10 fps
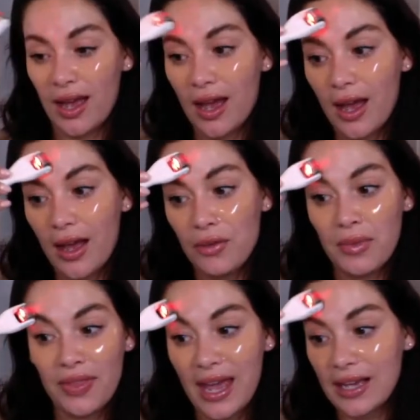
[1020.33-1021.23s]
the
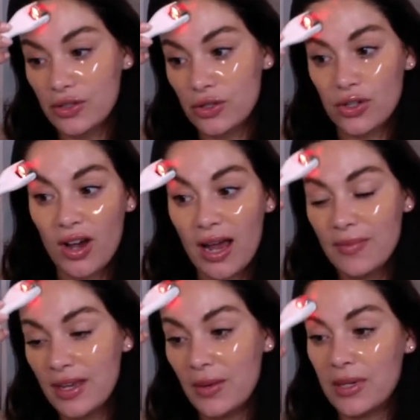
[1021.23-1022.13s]
extra time,
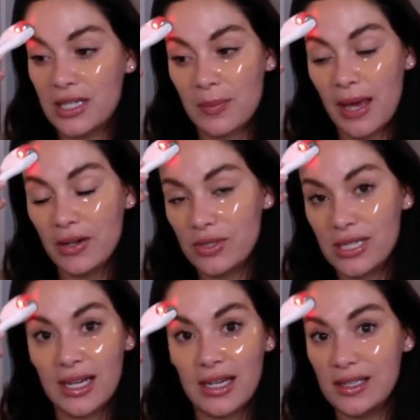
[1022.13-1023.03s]
then it went to the
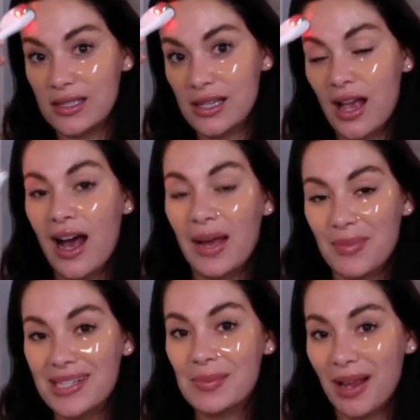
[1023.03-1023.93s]
penalties. I
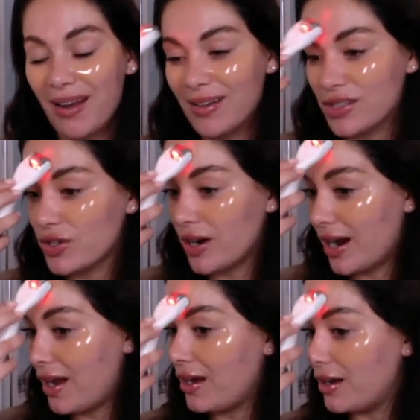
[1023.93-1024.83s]
missed my last
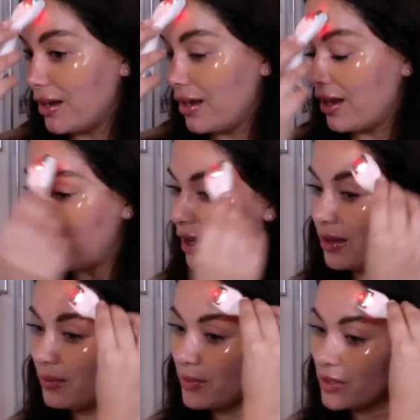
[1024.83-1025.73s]
train
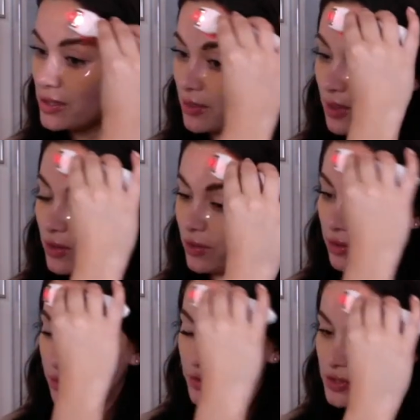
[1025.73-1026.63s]
because it went
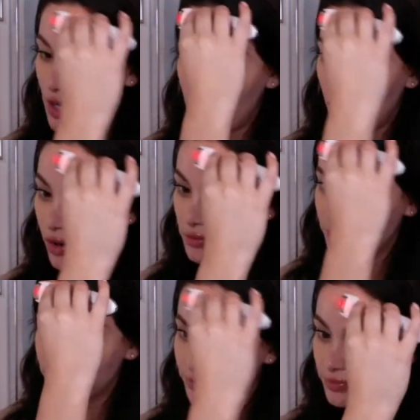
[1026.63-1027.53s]
on for so
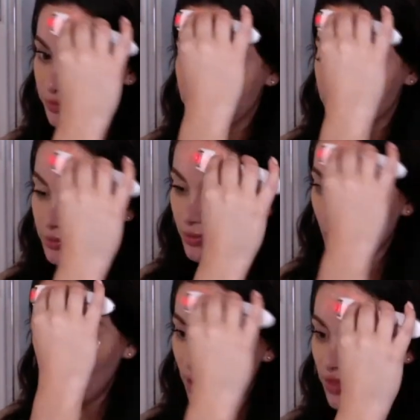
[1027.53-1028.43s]
long.
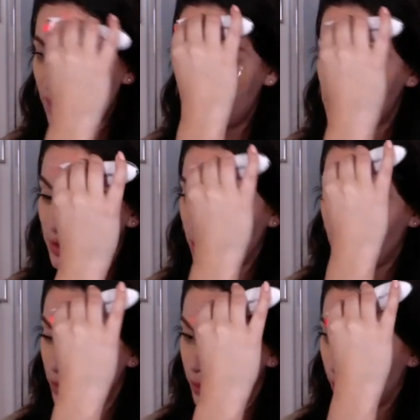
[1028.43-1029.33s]
With this, with the
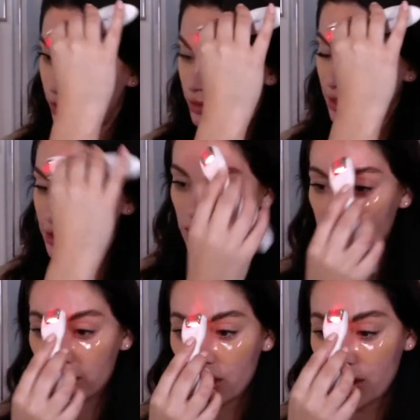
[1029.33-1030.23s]
Glow Pro, you literally
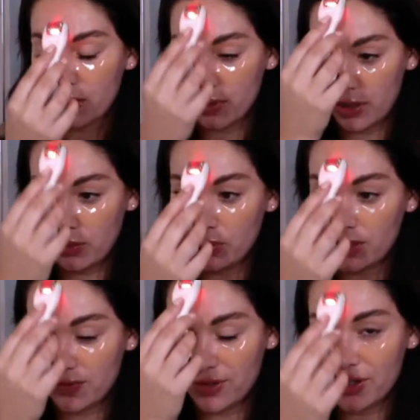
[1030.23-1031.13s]
just go in all
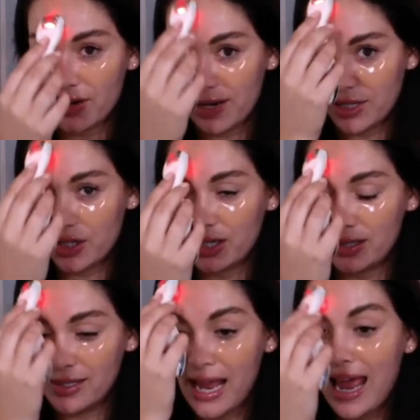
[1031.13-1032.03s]
different
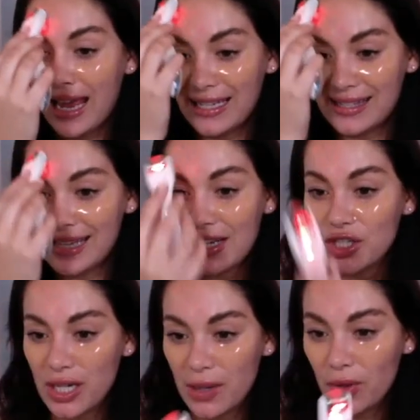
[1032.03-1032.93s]
directions.
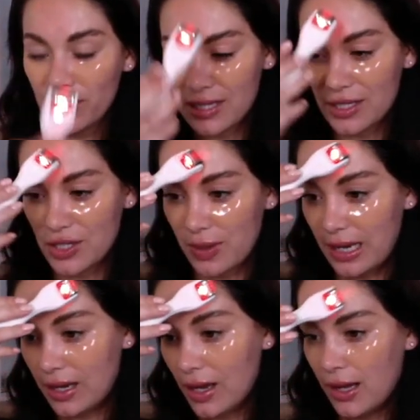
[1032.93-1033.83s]
Essentially what this is
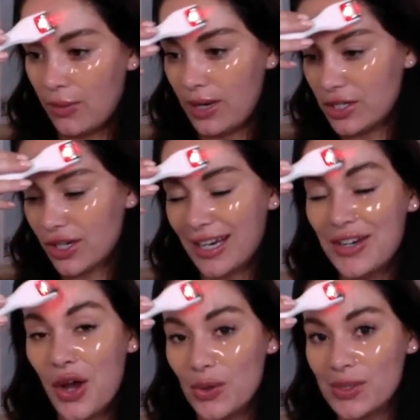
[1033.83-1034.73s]
doing, which I
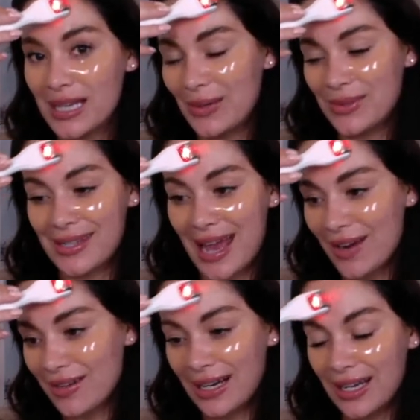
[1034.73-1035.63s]
know sounds
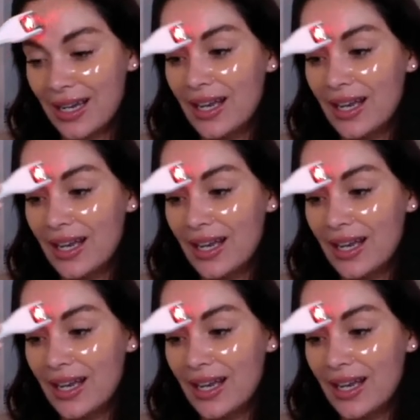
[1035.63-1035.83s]
scary,